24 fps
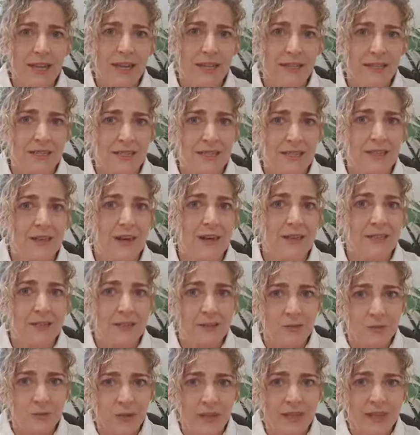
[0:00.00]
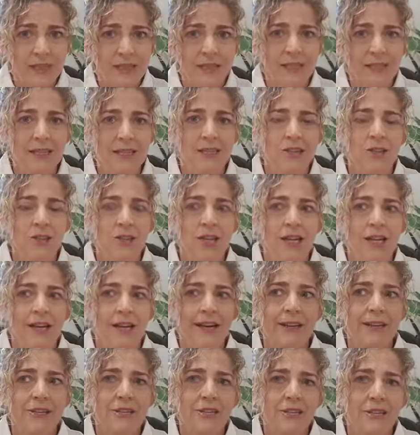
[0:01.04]
exercises regularly, you can
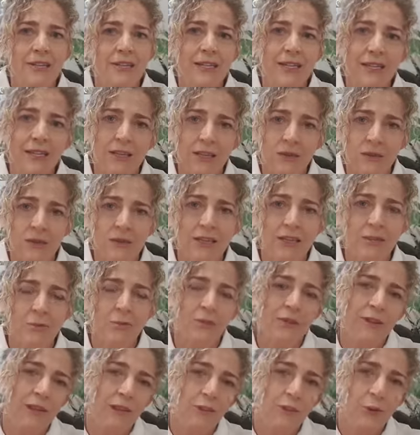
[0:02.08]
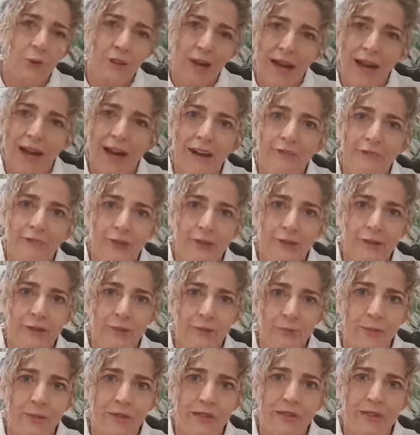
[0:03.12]
actually increase what they call the heart
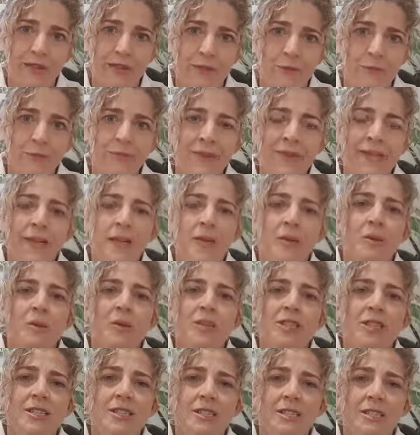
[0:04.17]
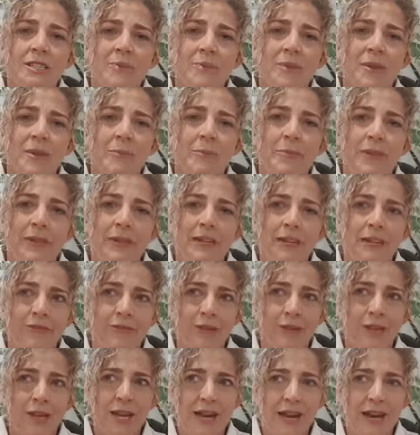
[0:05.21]
variability, which is the ability
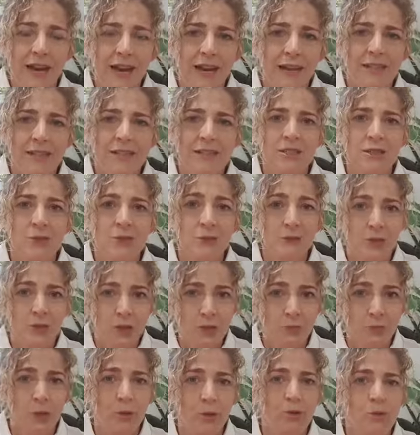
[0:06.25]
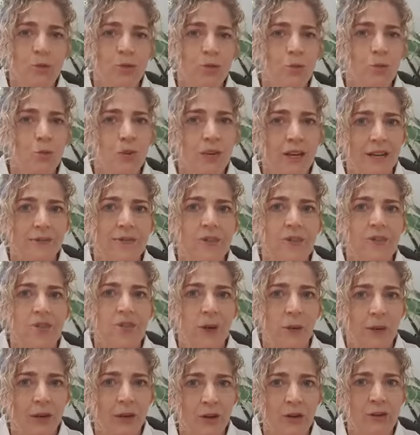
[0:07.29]
for the heart to respond to whatever's
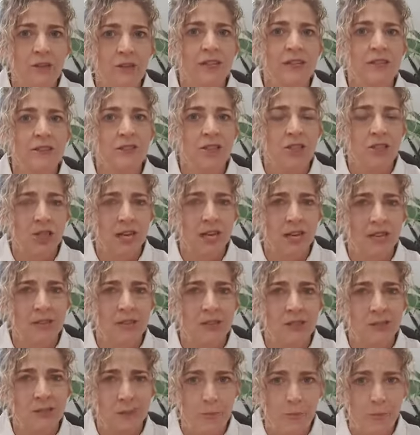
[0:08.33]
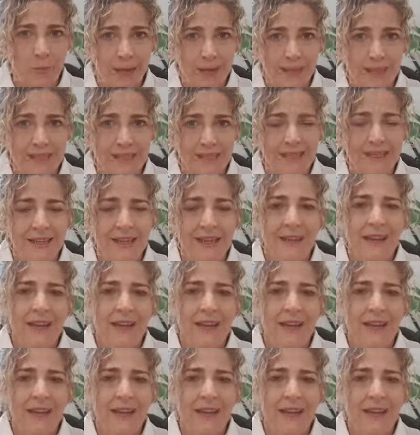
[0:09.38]
going on and to change its beat.